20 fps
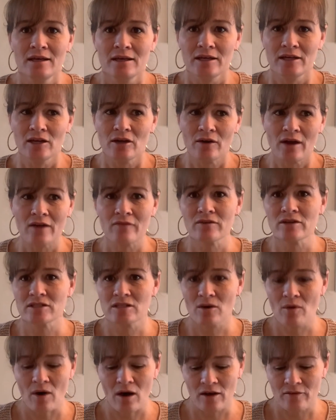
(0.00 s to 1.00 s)
every
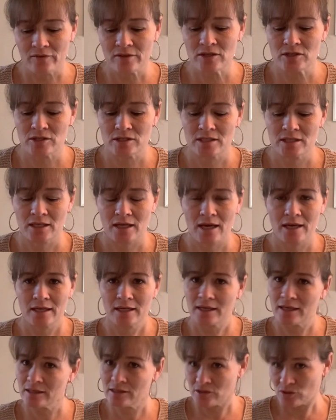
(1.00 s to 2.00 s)
so often, just to kind
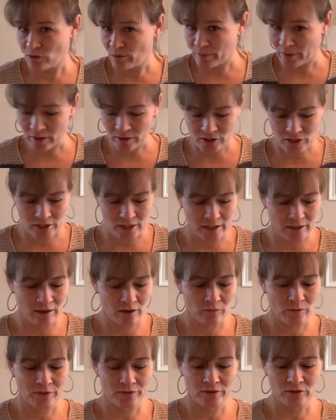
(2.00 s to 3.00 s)
of do a pulse check
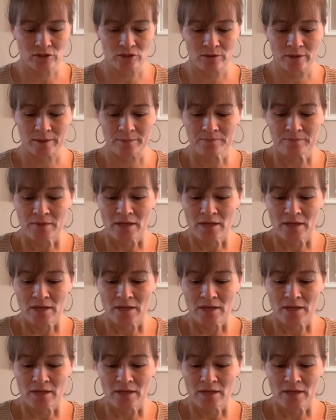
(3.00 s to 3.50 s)
on what they're doing.